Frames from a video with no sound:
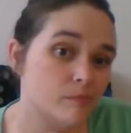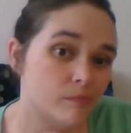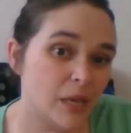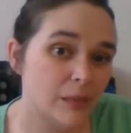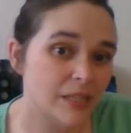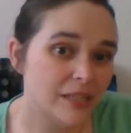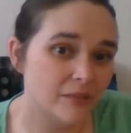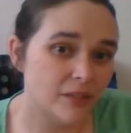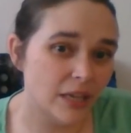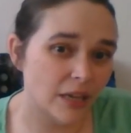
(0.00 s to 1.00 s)
maybe
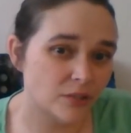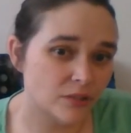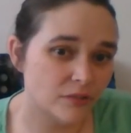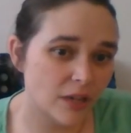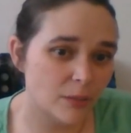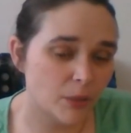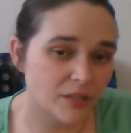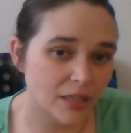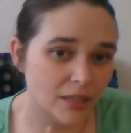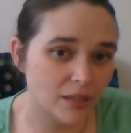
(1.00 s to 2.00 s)
give the extra fine
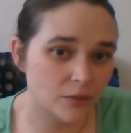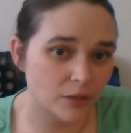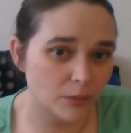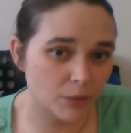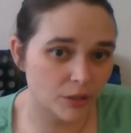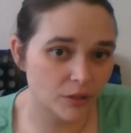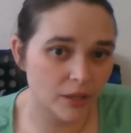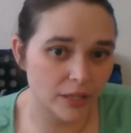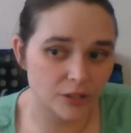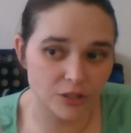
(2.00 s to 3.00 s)
Montana acrylic
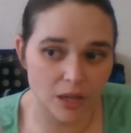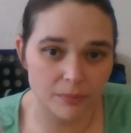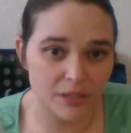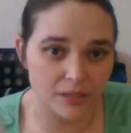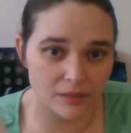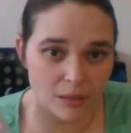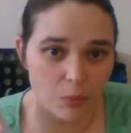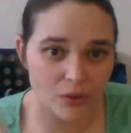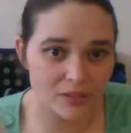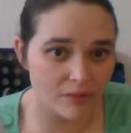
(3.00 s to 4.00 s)
marker a shot because that
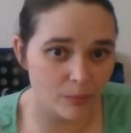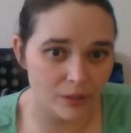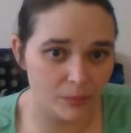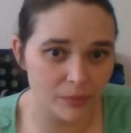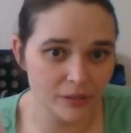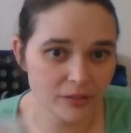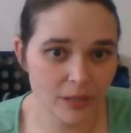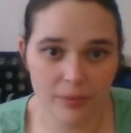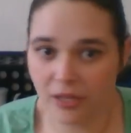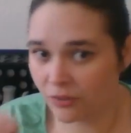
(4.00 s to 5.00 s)
0.7 millimeter
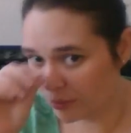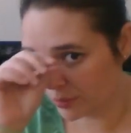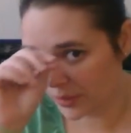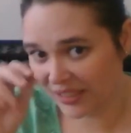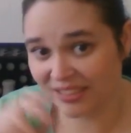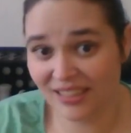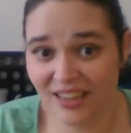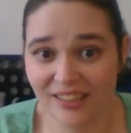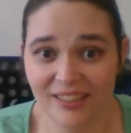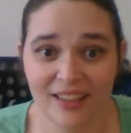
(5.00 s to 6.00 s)
tip is really
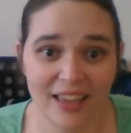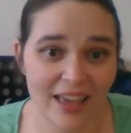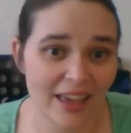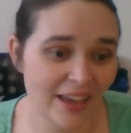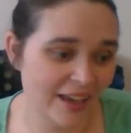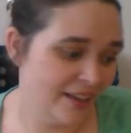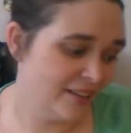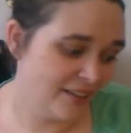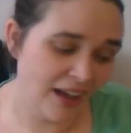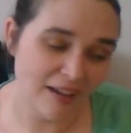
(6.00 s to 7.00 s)
tiny and
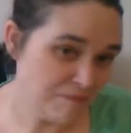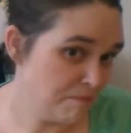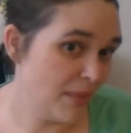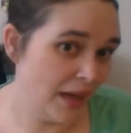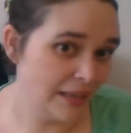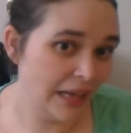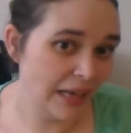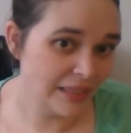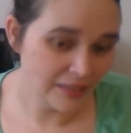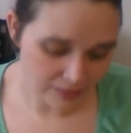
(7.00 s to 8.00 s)
I, I,
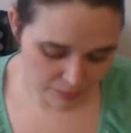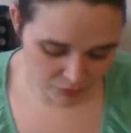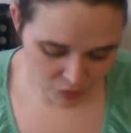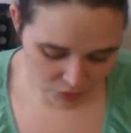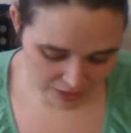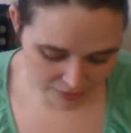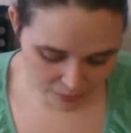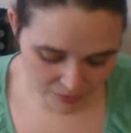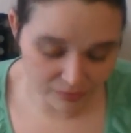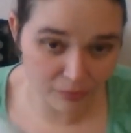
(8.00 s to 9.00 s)
think some of you guys
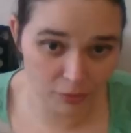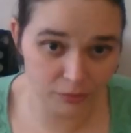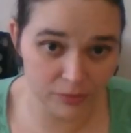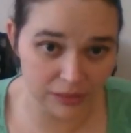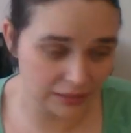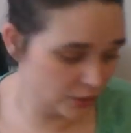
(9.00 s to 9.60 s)
would, would really